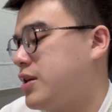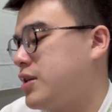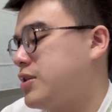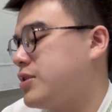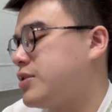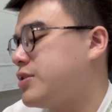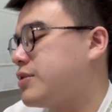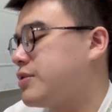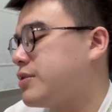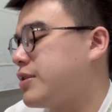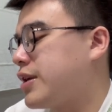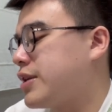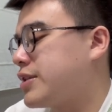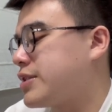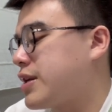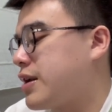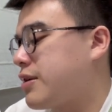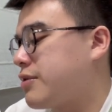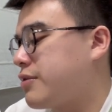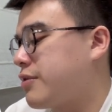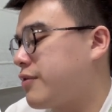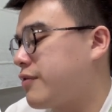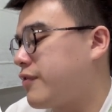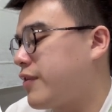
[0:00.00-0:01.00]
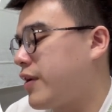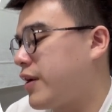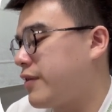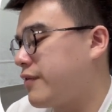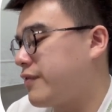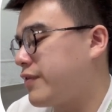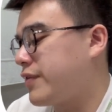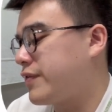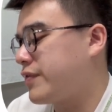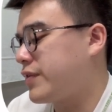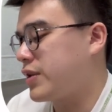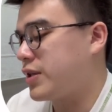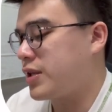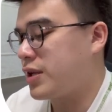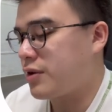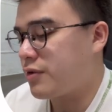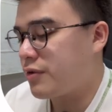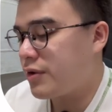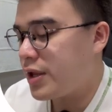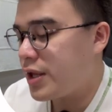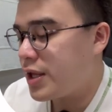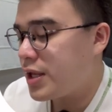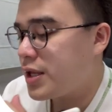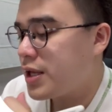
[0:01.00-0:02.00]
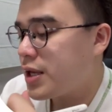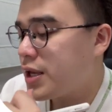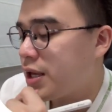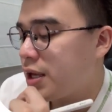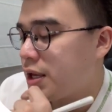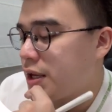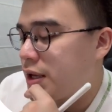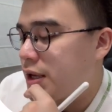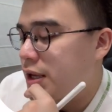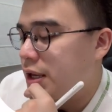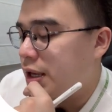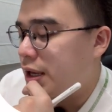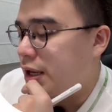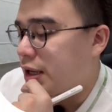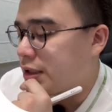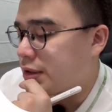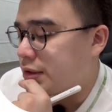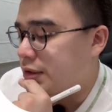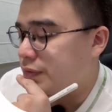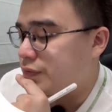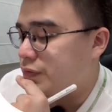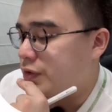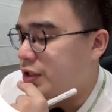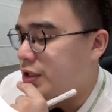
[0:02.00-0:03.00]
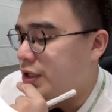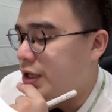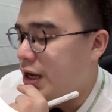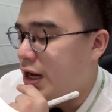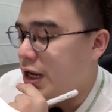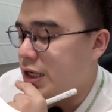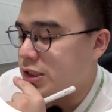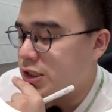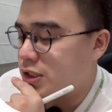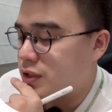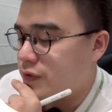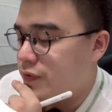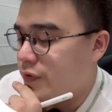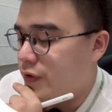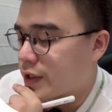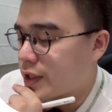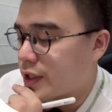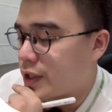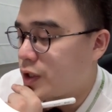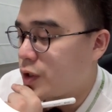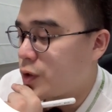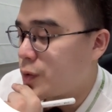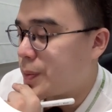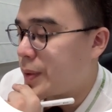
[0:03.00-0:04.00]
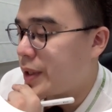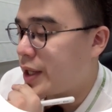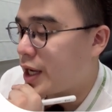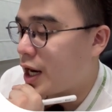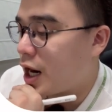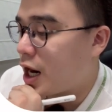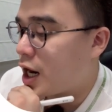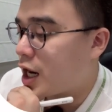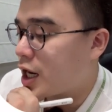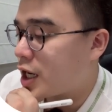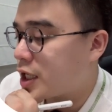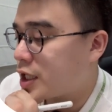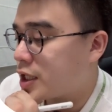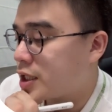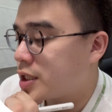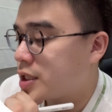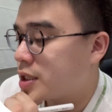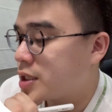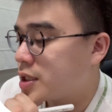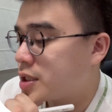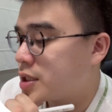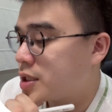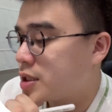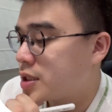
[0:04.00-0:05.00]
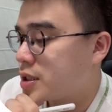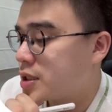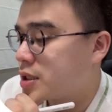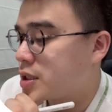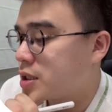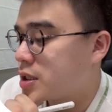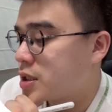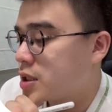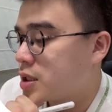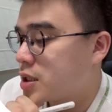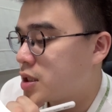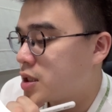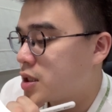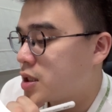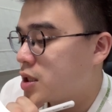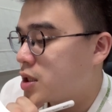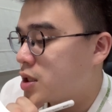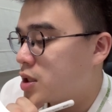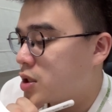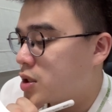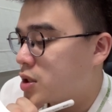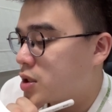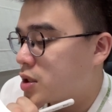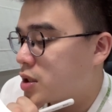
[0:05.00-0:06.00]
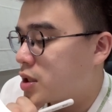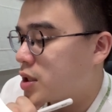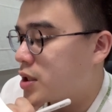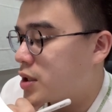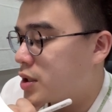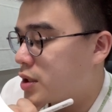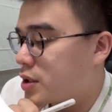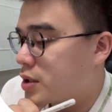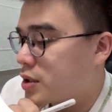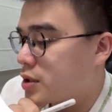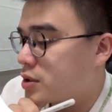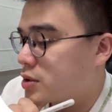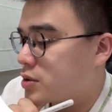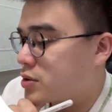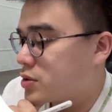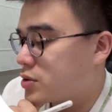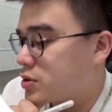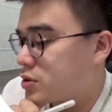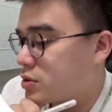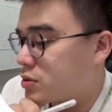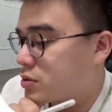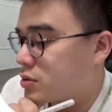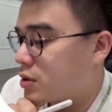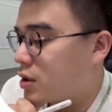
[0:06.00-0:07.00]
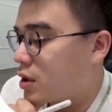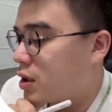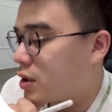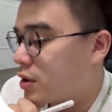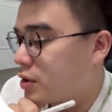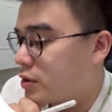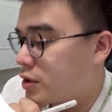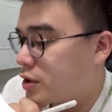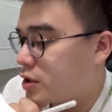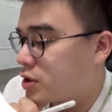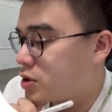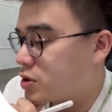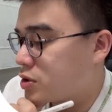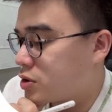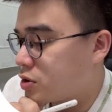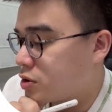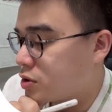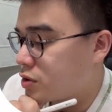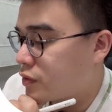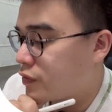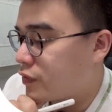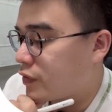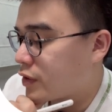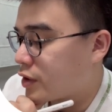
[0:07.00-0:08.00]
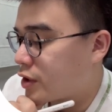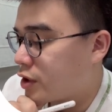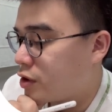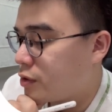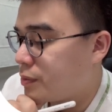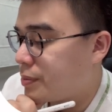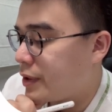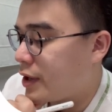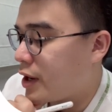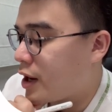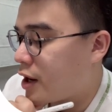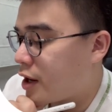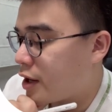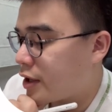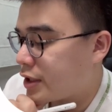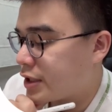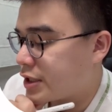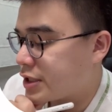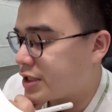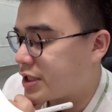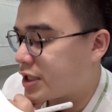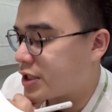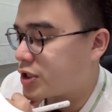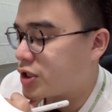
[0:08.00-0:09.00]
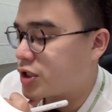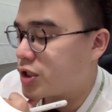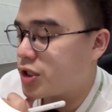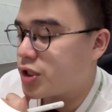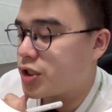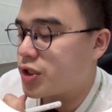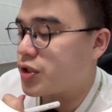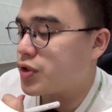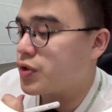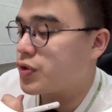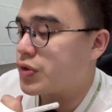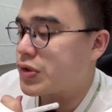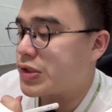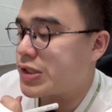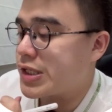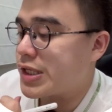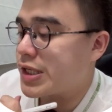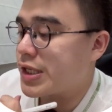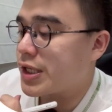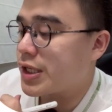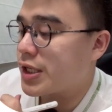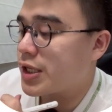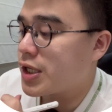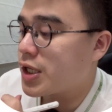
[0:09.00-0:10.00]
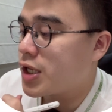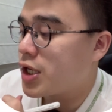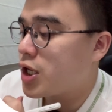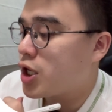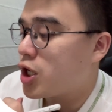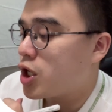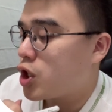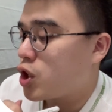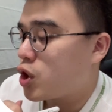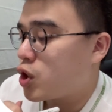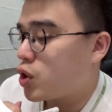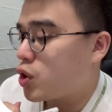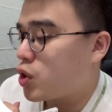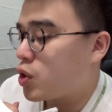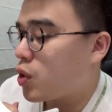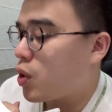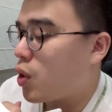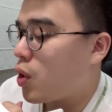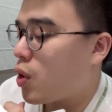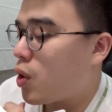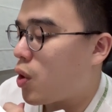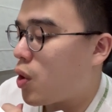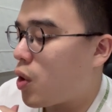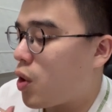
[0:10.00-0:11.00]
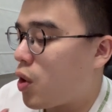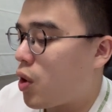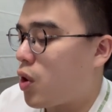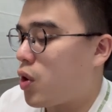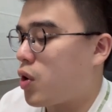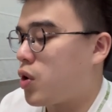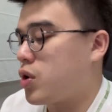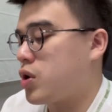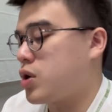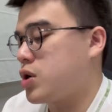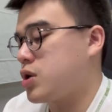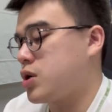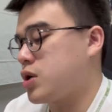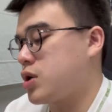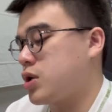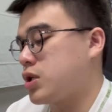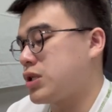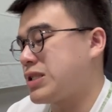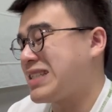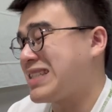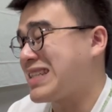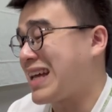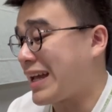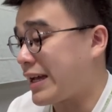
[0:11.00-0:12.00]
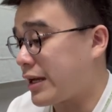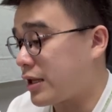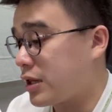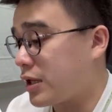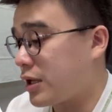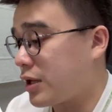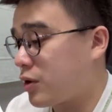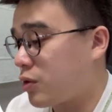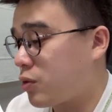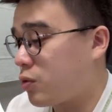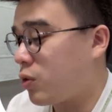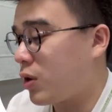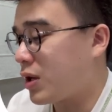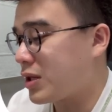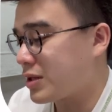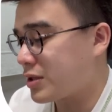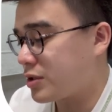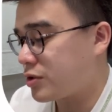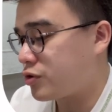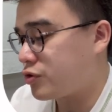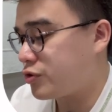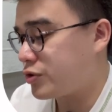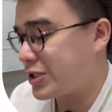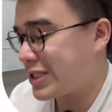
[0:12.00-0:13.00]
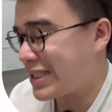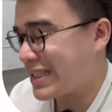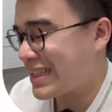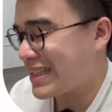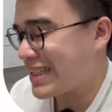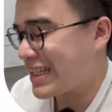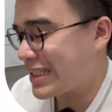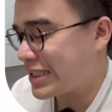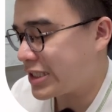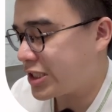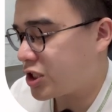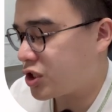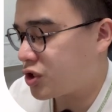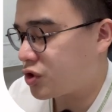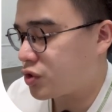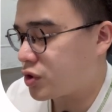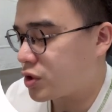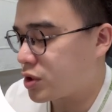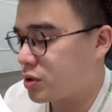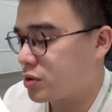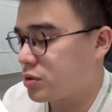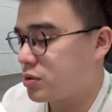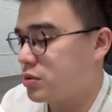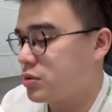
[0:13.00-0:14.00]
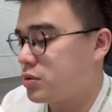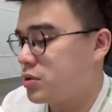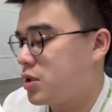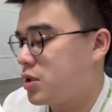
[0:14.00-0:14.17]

So that's how you find 50-degree. And then when they ask you for QPR, okay, so all you need to do for QPR is actually using your cyclic quadrilateral.